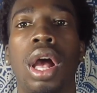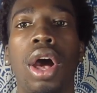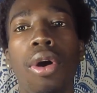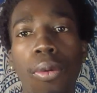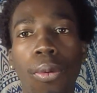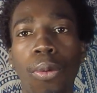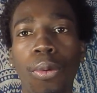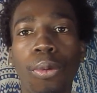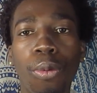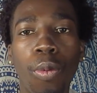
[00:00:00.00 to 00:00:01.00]

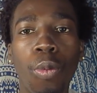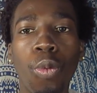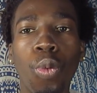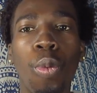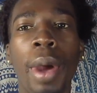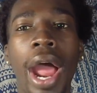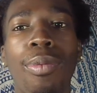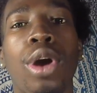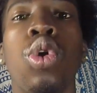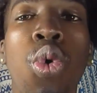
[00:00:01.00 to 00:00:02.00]
Oh,
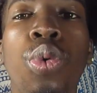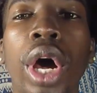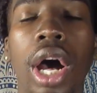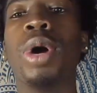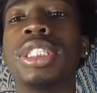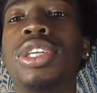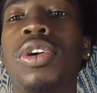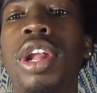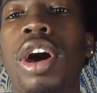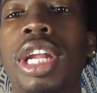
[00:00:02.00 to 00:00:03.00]
Barracuda. What's
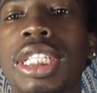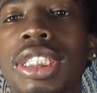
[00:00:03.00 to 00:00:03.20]
going on in